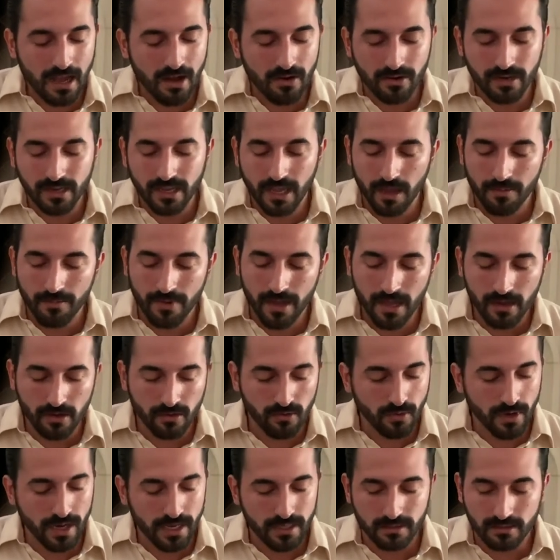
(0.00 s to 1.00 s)
aunque me
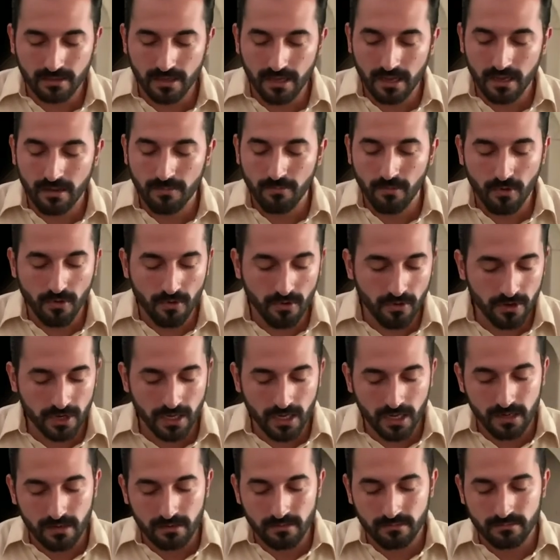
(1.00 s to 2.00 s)
cueste
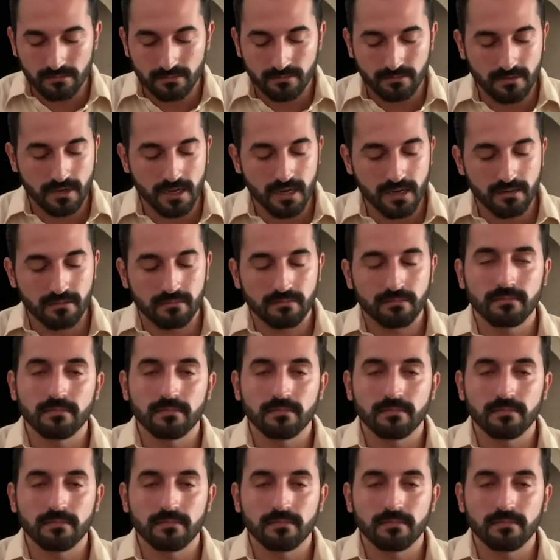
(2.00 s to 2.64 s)
morir. Right?